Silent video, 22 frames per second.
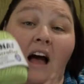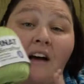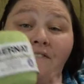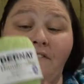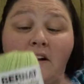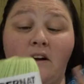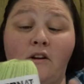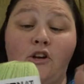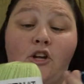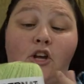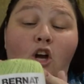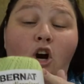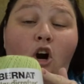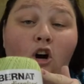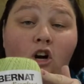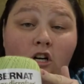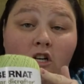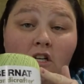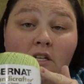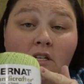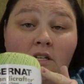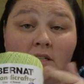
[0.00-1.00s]
found
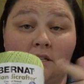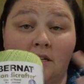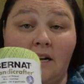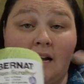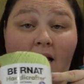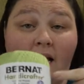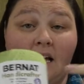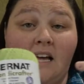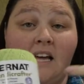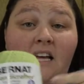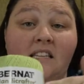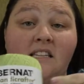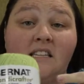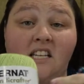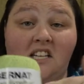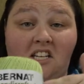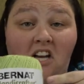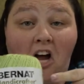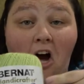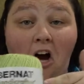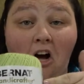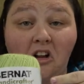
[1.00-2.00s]
yarn at the
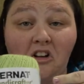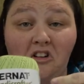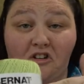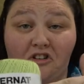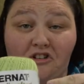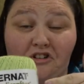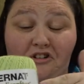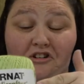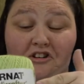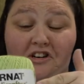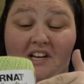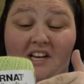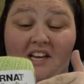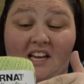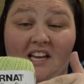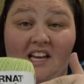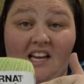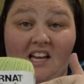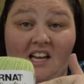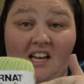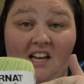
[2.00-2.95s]
Dollar Tree.